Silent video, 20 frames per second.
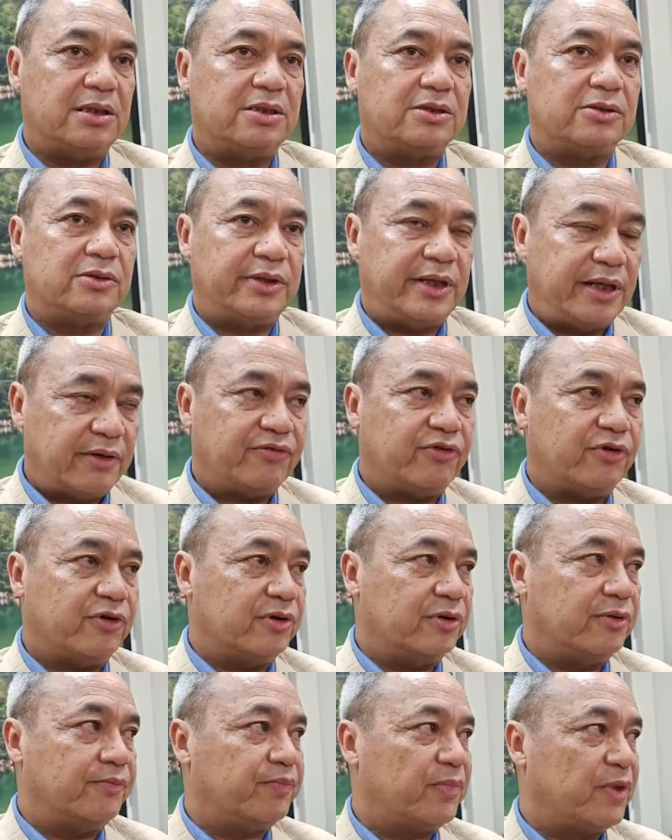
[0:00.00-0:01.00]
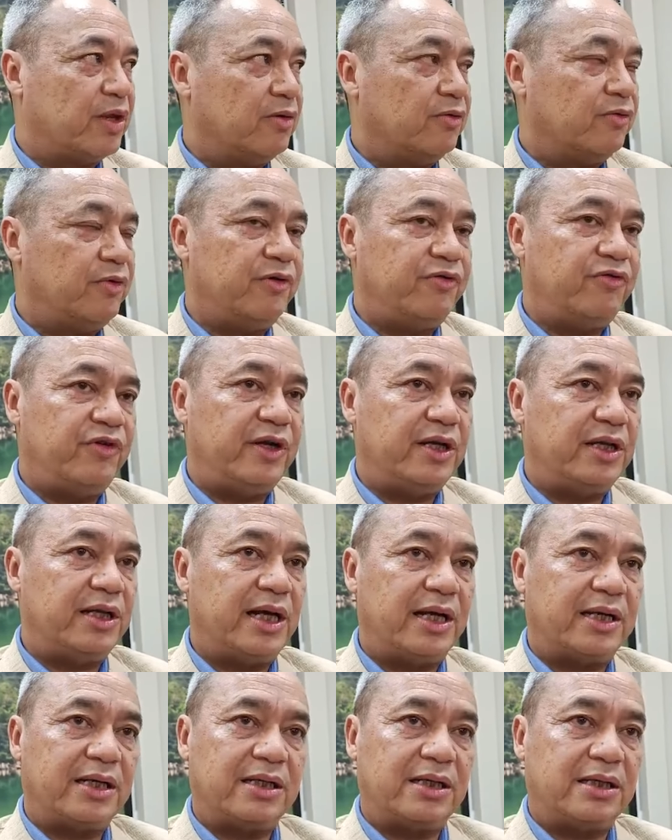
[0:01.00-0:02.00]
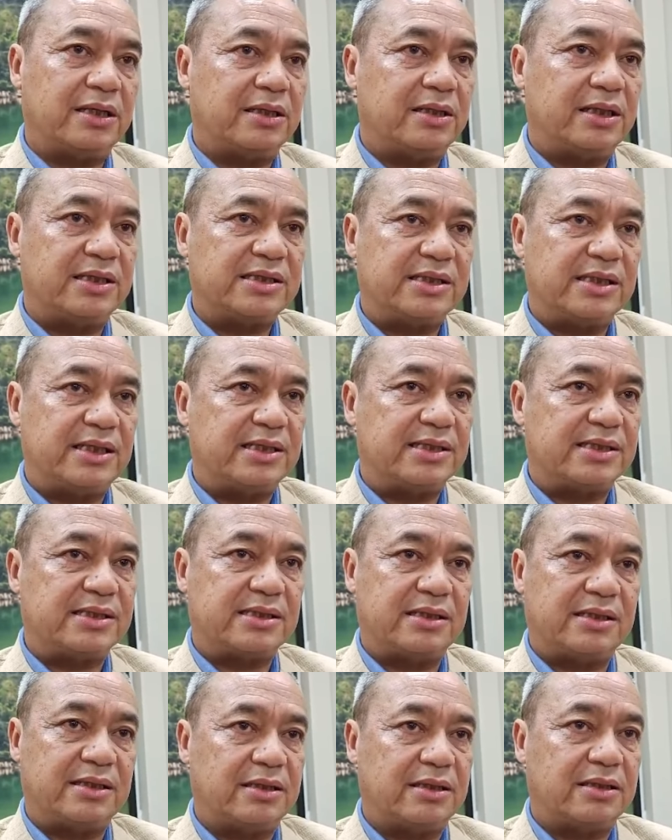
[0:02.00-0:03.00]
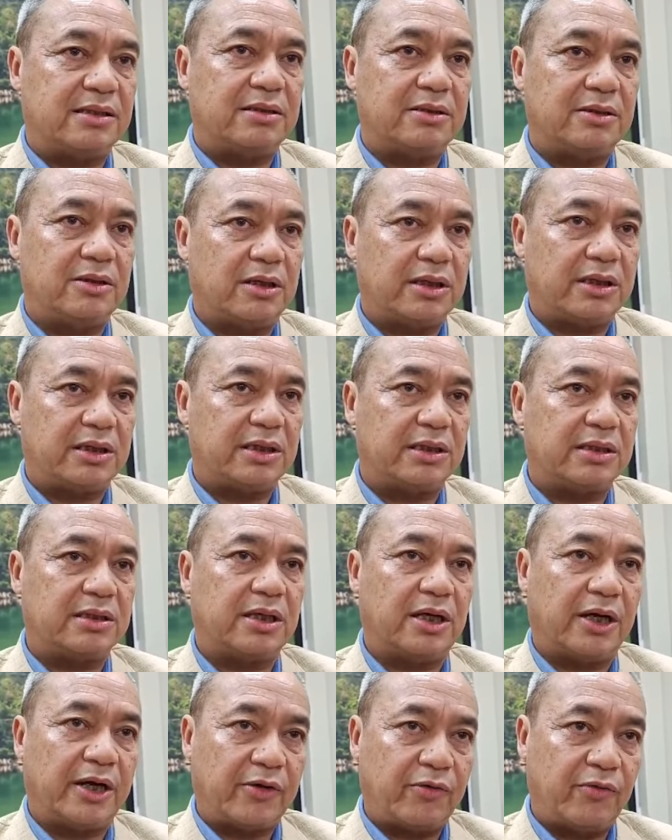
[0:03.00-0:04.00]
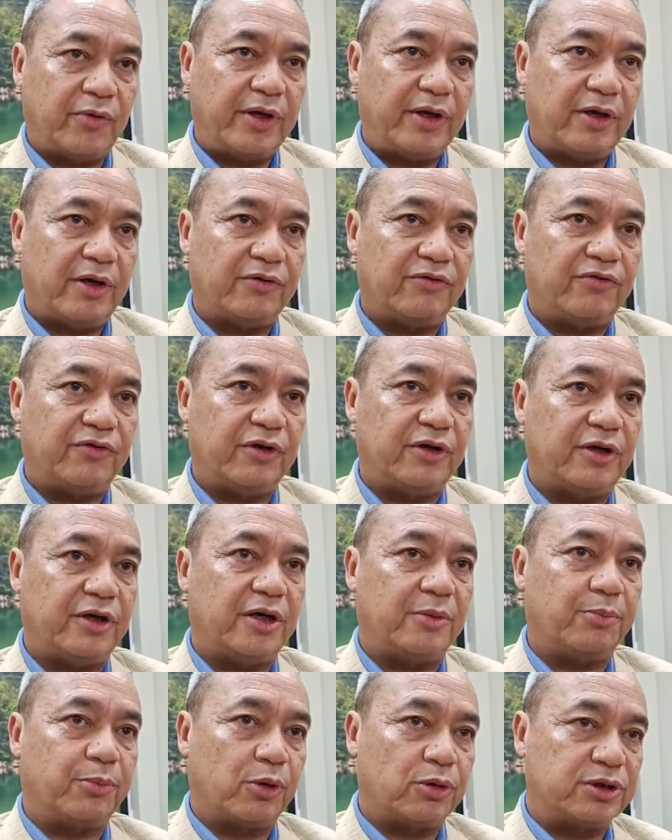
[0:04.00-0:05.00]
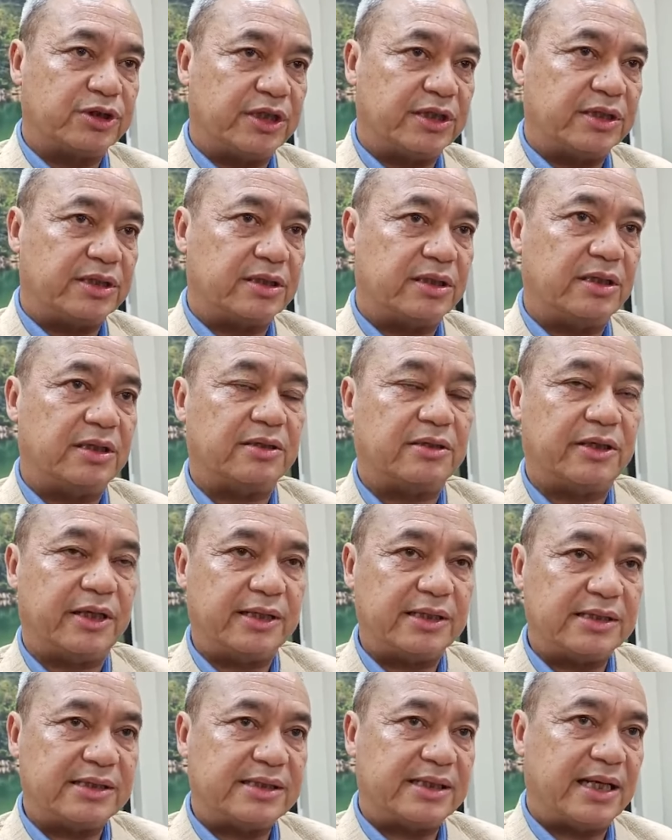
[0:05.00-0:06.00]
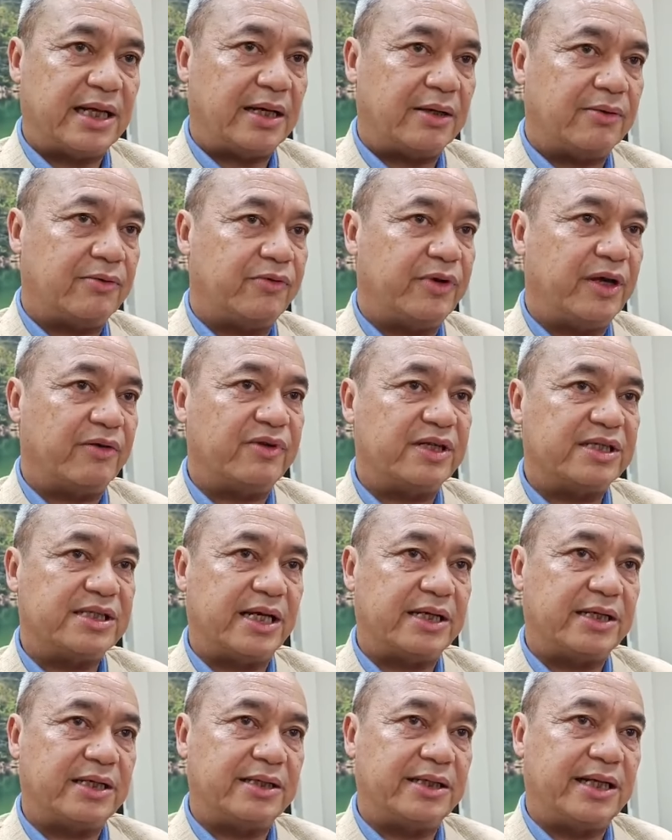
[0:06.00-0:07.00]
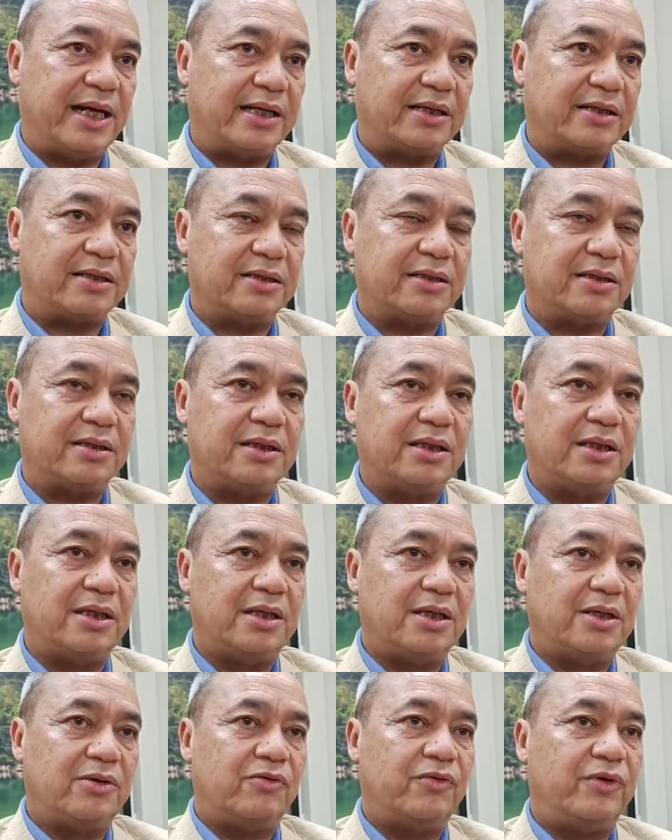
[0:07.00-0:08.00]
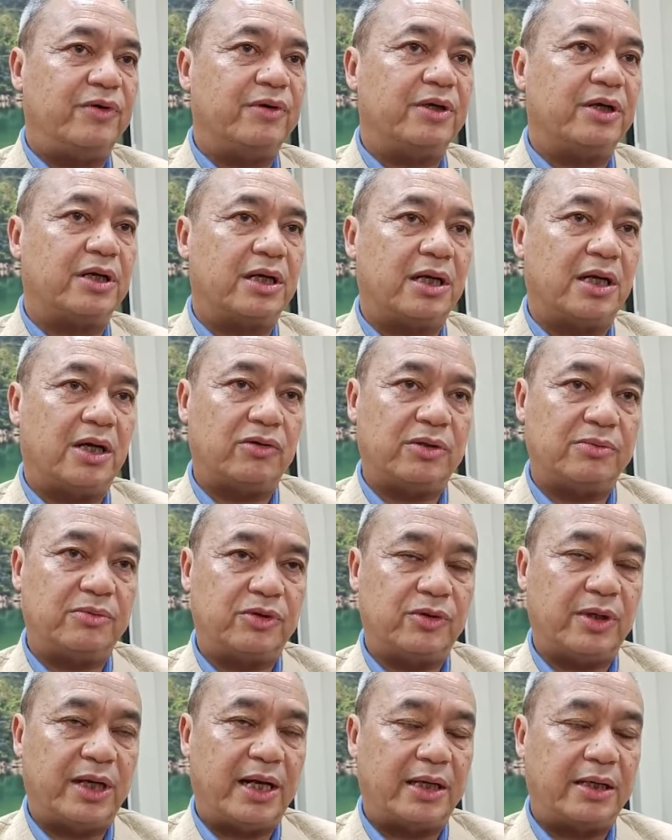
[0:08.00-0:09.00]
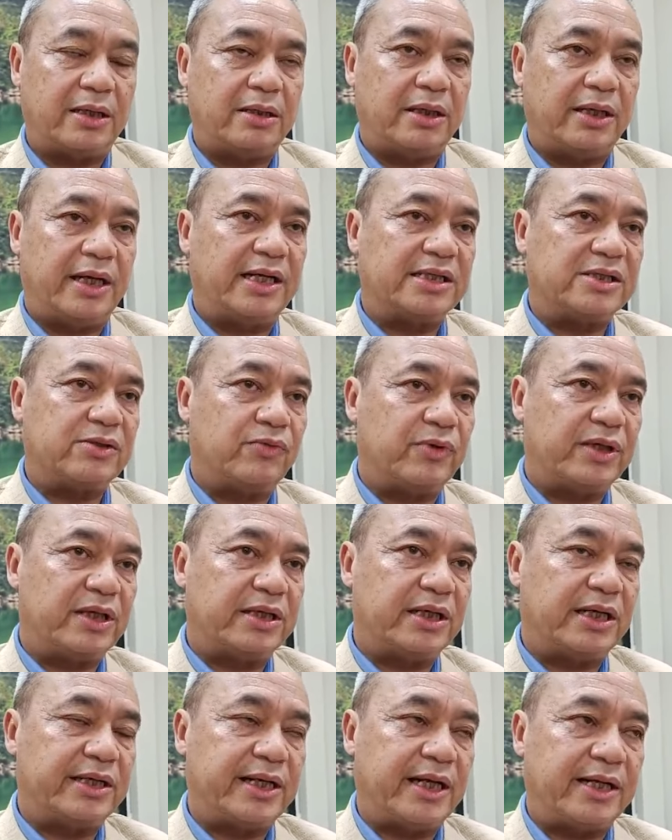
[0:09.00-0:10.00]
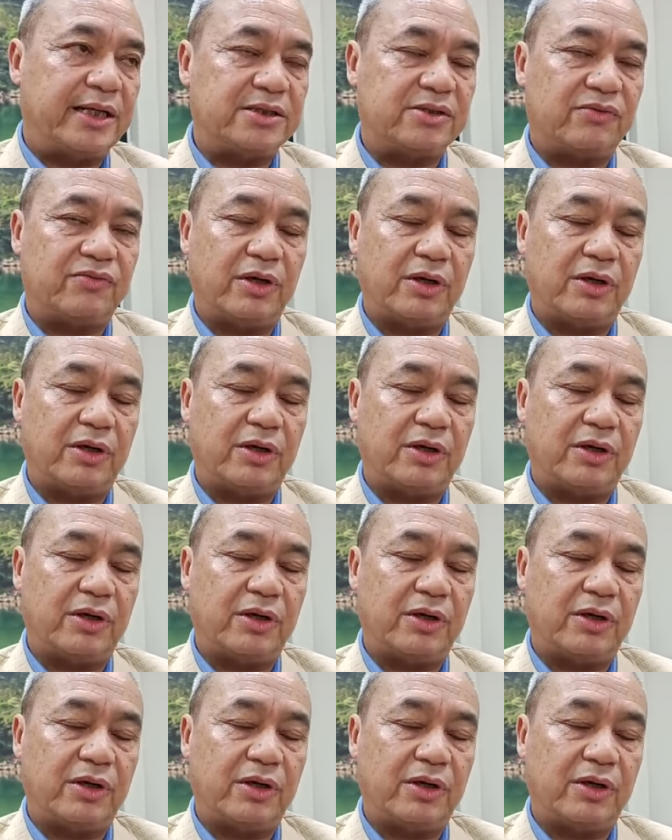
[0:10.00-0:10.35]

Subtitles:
So therefore, we feel that this is not the correct way of approaching things, and we have decided that we will not allow them to land. It is within the tenets of the